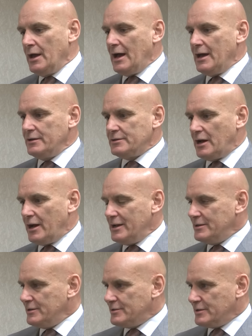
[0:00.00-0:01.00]
And
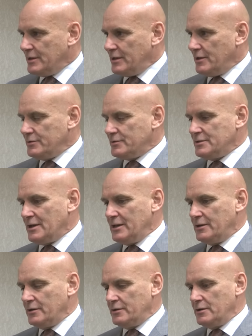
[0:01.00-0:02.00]
IADC has
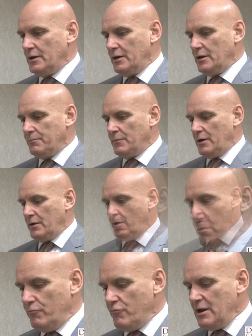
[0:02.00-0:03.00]
taken a
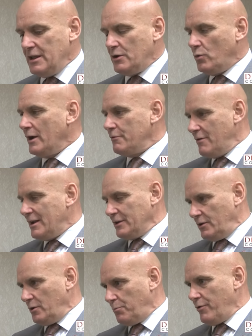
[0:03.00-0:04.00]
really quite
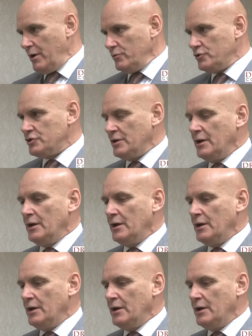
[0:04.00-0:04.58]
radical approach